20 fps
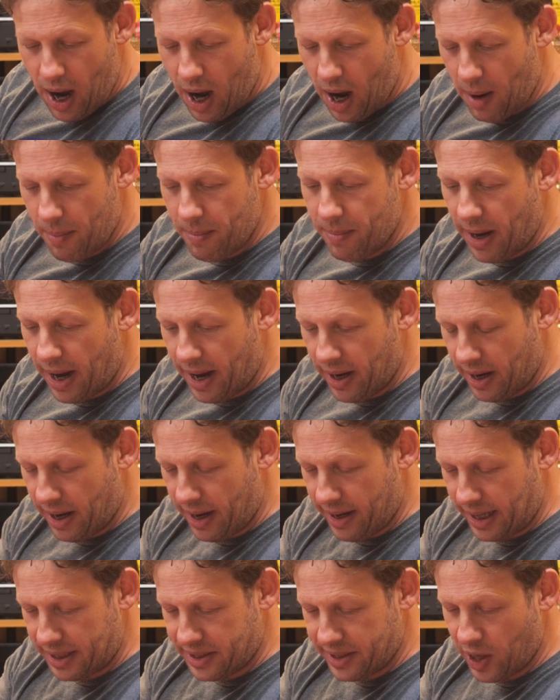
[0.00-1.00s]
And
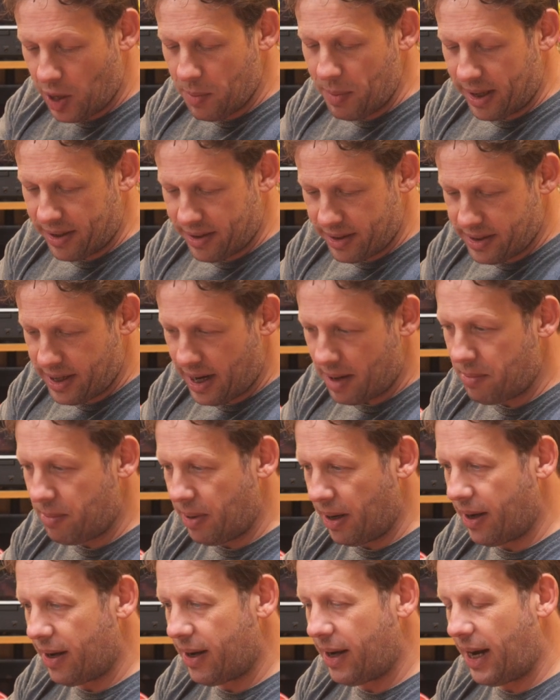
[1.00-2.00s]
actually going back to the
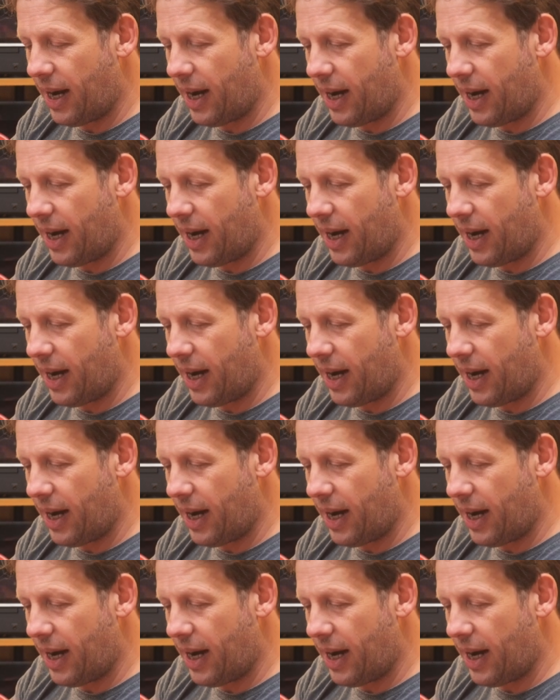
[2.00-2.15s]
10-bit,